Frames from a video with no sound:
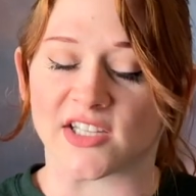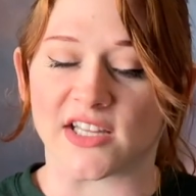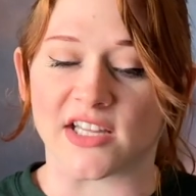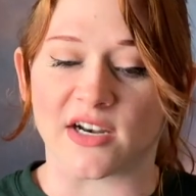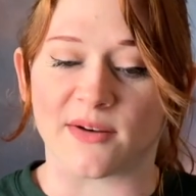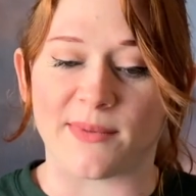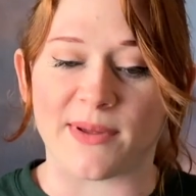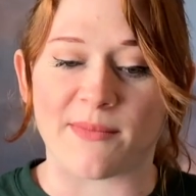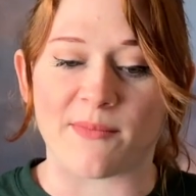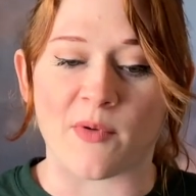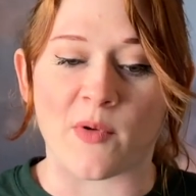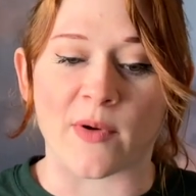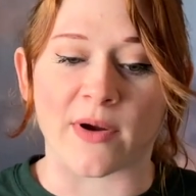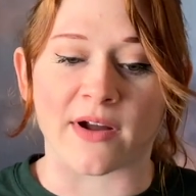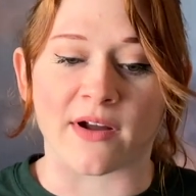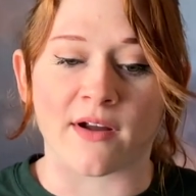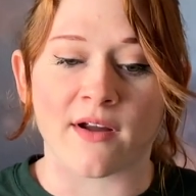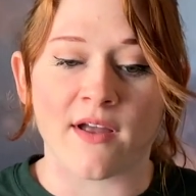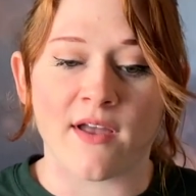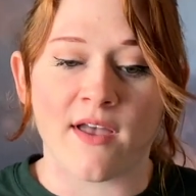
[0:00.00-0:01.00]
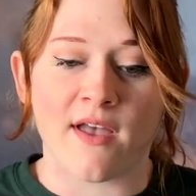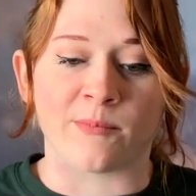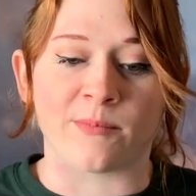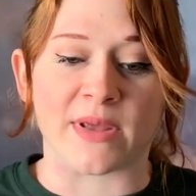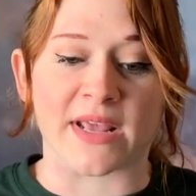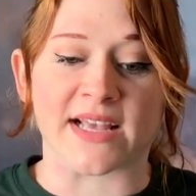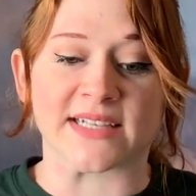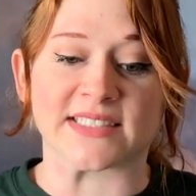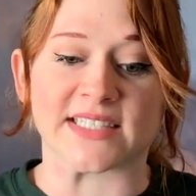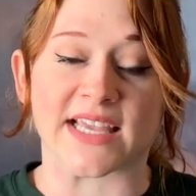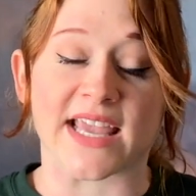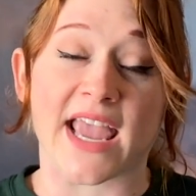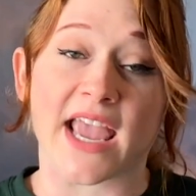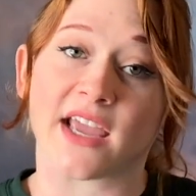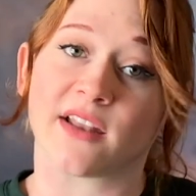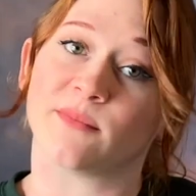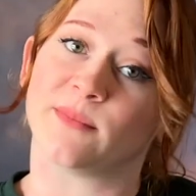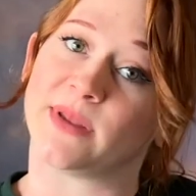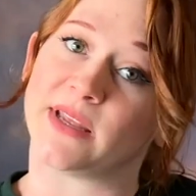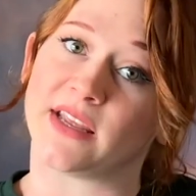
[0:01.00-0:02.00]
a little bit more, because it
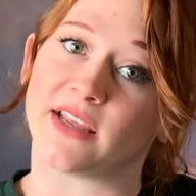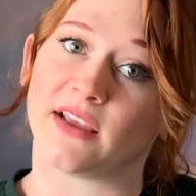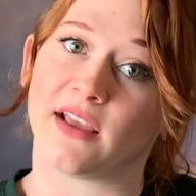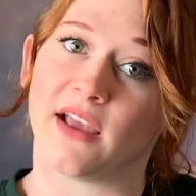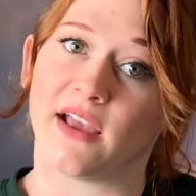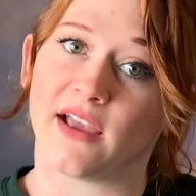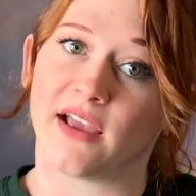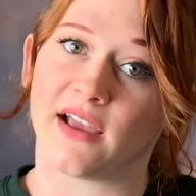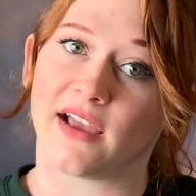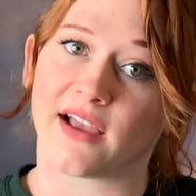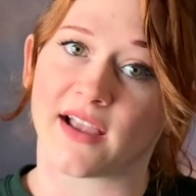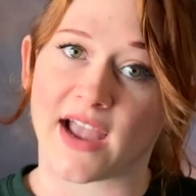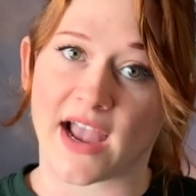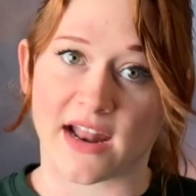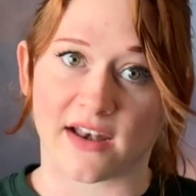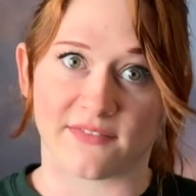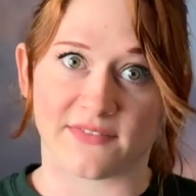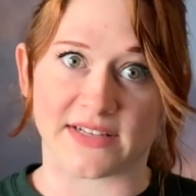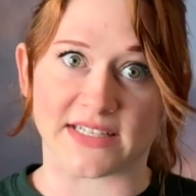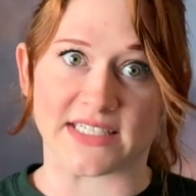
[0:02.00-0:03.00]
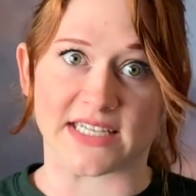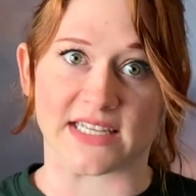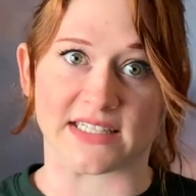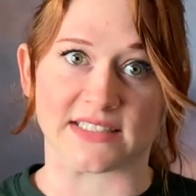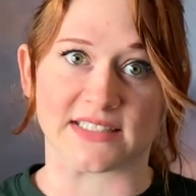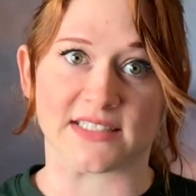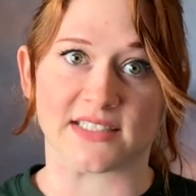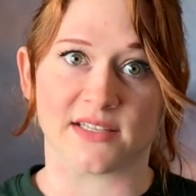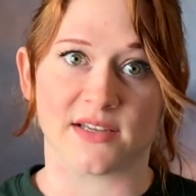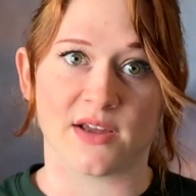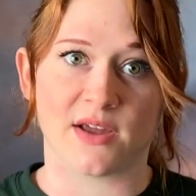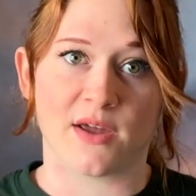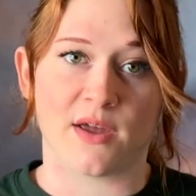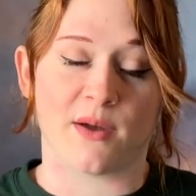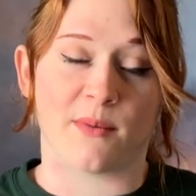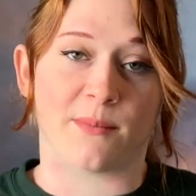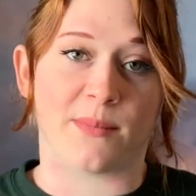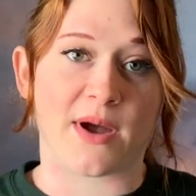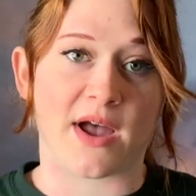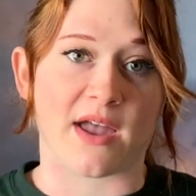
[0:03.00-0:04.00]
can be kind of intense.
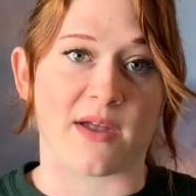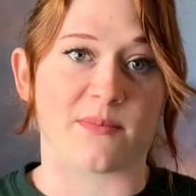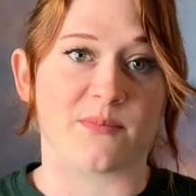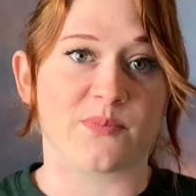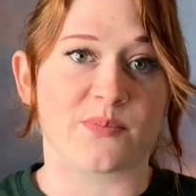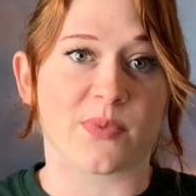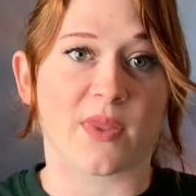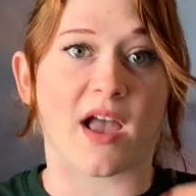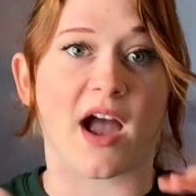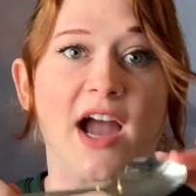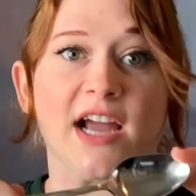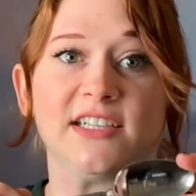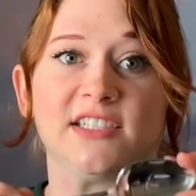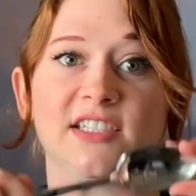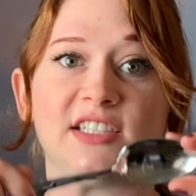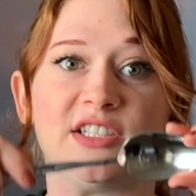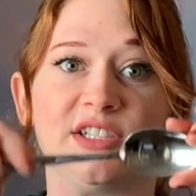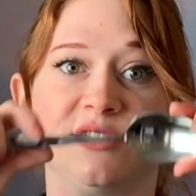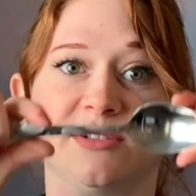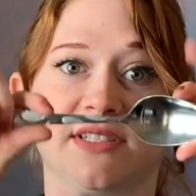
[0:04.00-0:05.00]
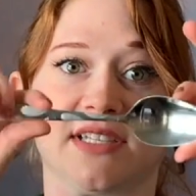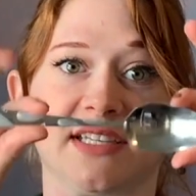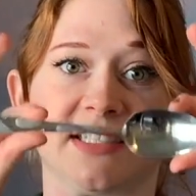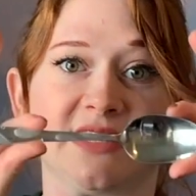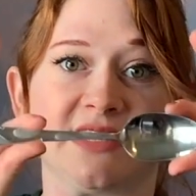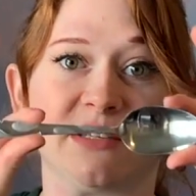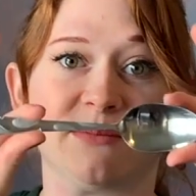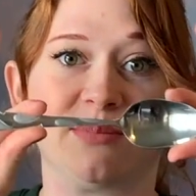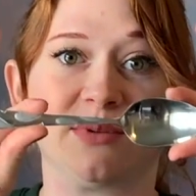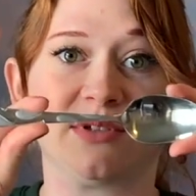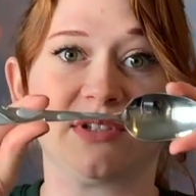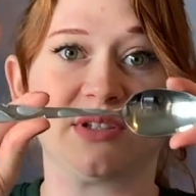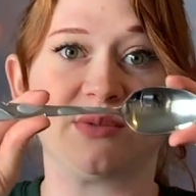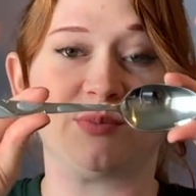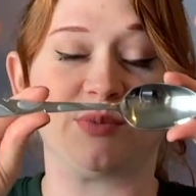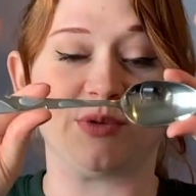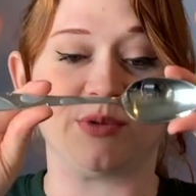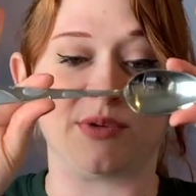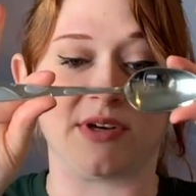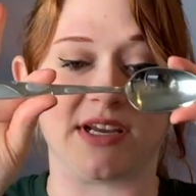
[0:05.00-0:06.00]
But I just use a simple
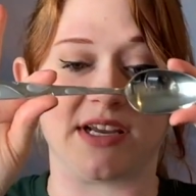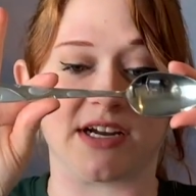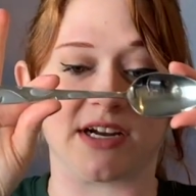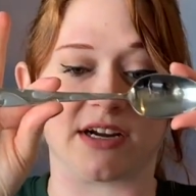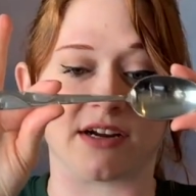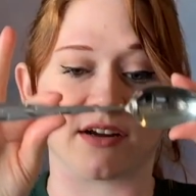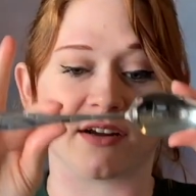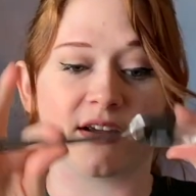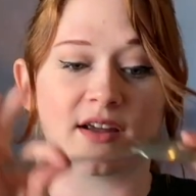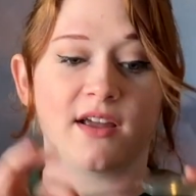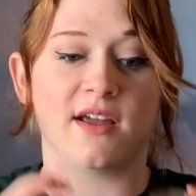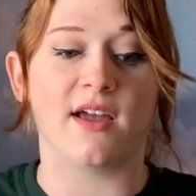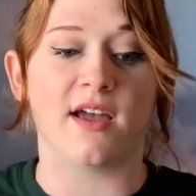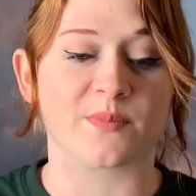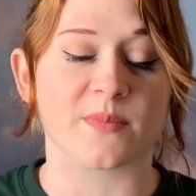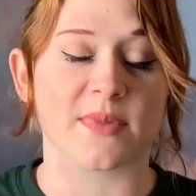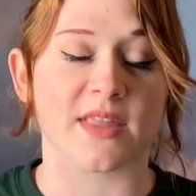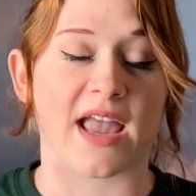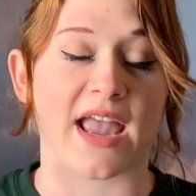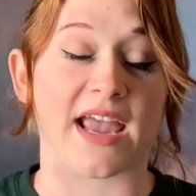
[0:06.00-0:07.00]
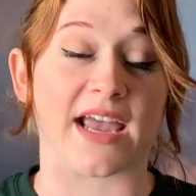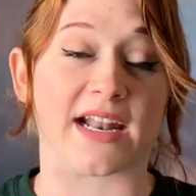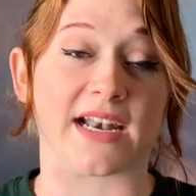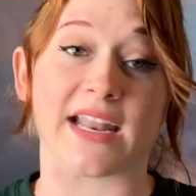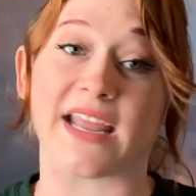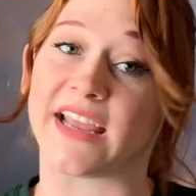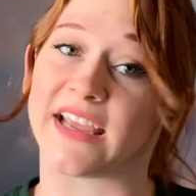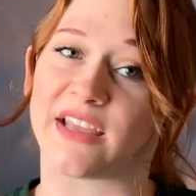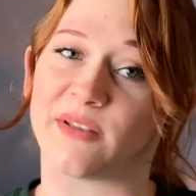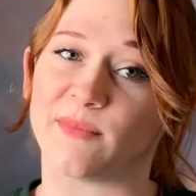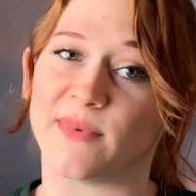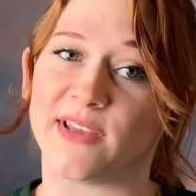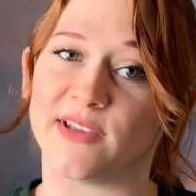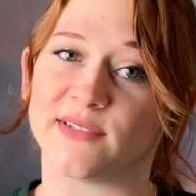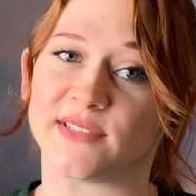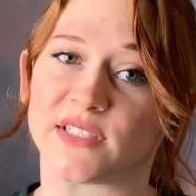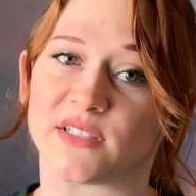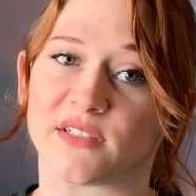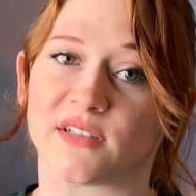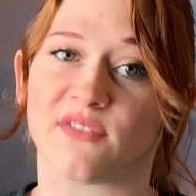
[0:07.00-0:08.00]
spoon here, and it can be
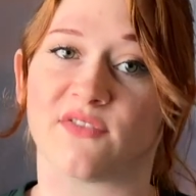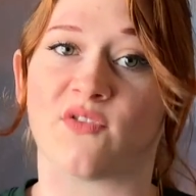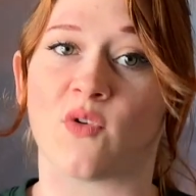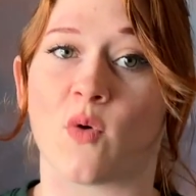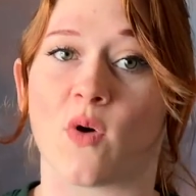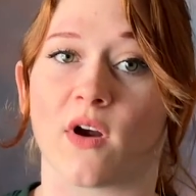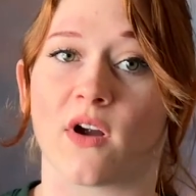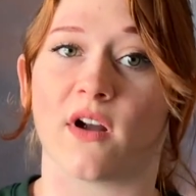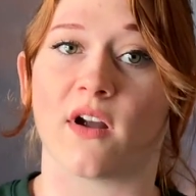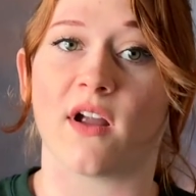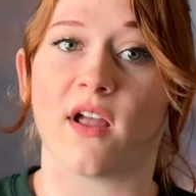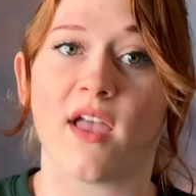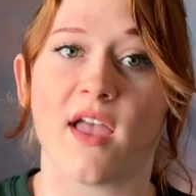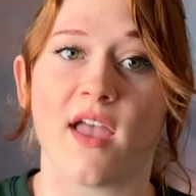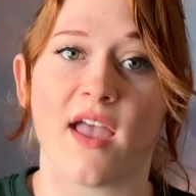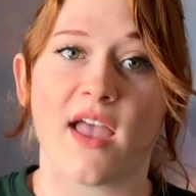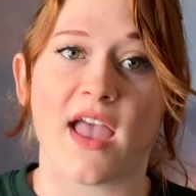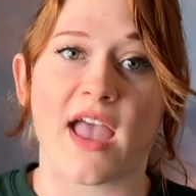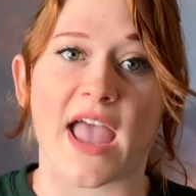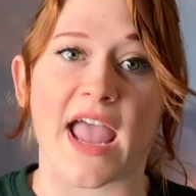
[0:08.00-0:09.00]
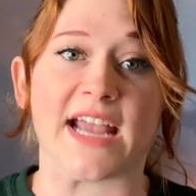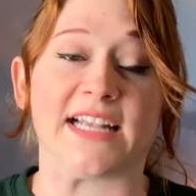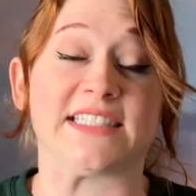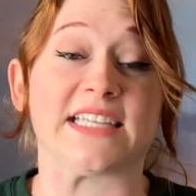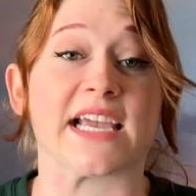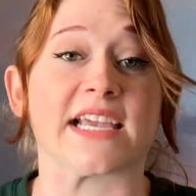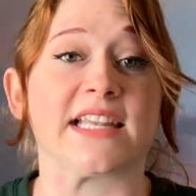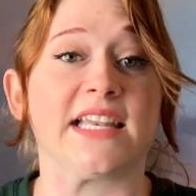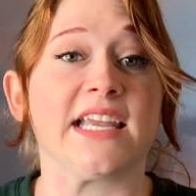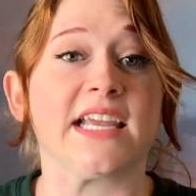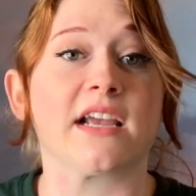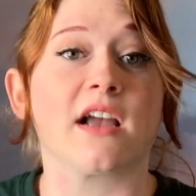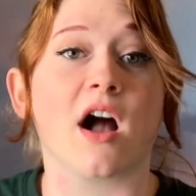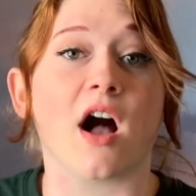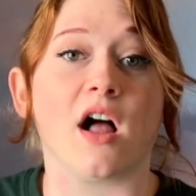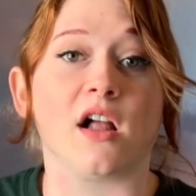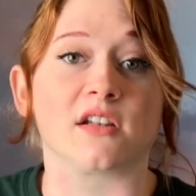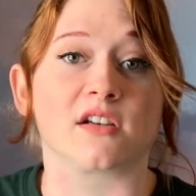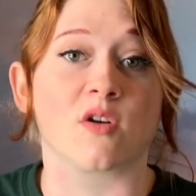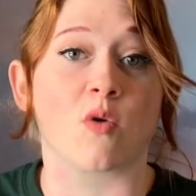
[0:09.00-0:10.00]
used for a technique
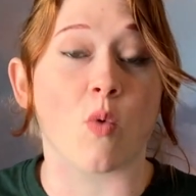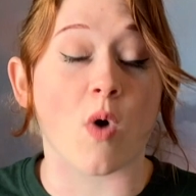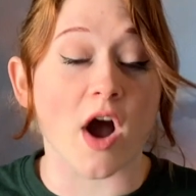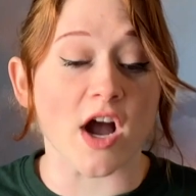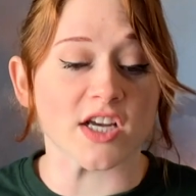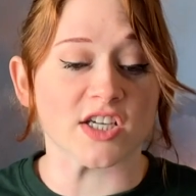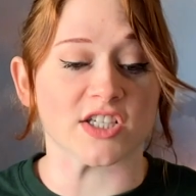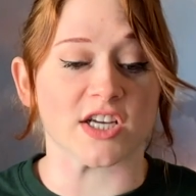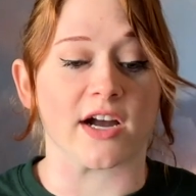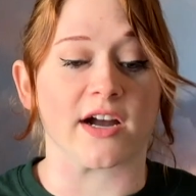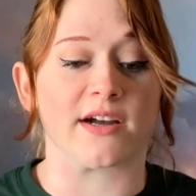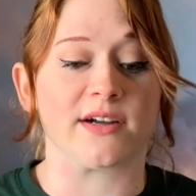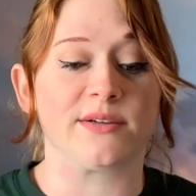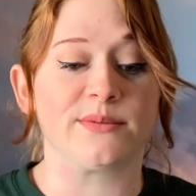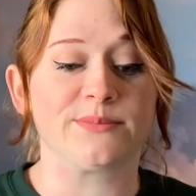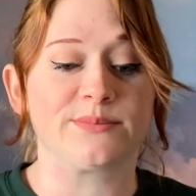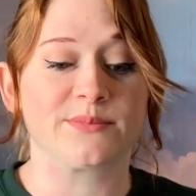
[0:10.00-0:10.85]
called gua sha.